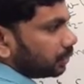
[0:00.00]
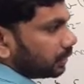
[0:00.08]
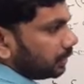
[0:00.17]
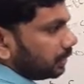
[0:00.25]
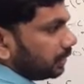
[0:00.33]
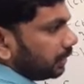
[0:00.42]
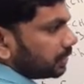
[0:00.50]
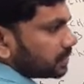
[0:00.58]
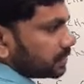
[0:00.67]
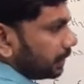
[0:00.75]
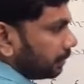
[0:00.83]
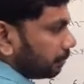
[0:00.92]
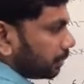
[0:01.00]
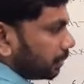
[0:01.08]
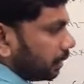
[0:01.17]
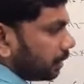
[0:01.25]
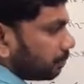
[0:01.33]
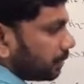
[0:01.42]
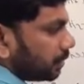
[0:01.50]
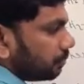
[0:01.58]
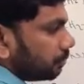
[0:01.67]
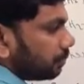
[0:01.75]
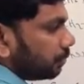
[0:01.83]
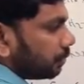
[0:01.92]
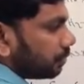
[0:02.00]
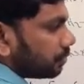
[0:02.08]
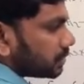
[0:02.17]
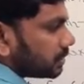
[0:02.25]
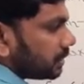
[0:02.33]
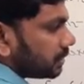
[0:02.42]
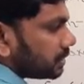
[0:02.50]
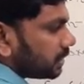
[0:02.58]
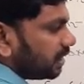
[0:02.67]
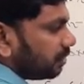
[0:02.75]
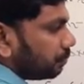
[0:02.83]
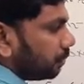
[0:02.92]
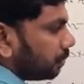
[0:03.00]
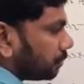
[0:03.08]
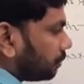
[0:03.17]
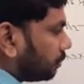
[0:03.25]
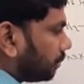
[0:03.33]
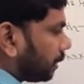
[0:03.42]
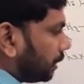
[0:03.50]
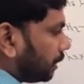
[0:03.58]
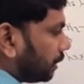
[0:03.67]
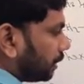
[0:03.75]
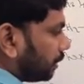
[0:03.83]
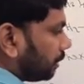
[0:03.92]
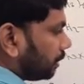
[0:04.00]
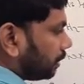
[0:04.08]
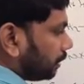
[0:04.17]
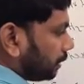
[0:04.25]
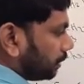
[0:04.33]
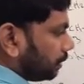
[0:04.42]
Okay, here same carbon double bond oxygen single bond chlorine.